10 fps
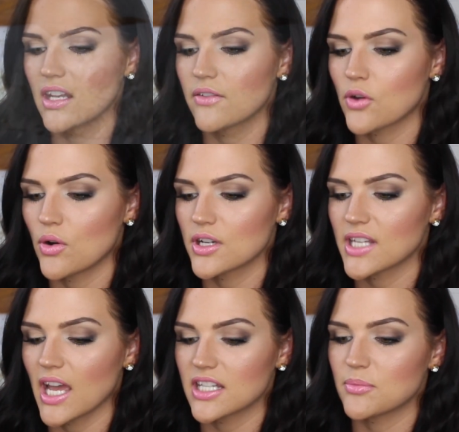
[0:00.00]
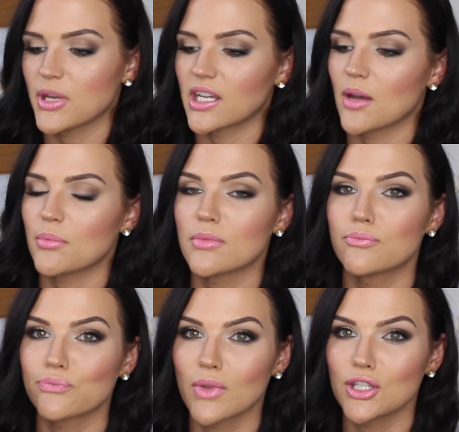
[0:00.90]
then of course I had to pick up
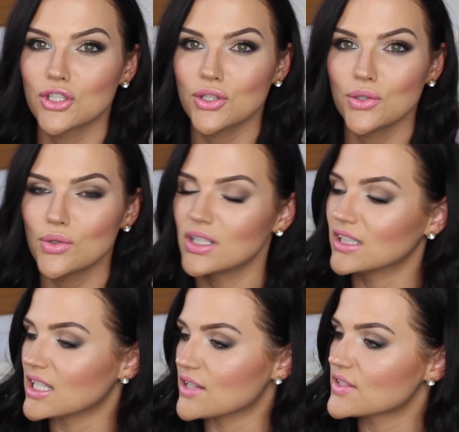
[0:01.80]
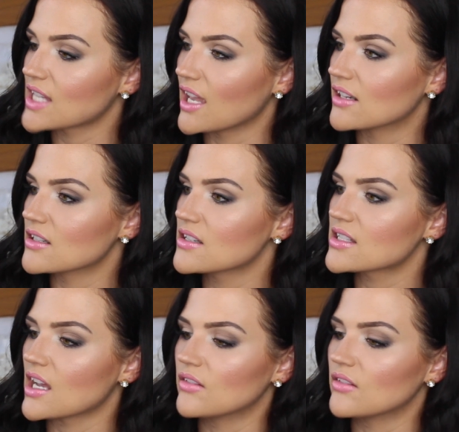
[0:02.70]
2 leaves candles.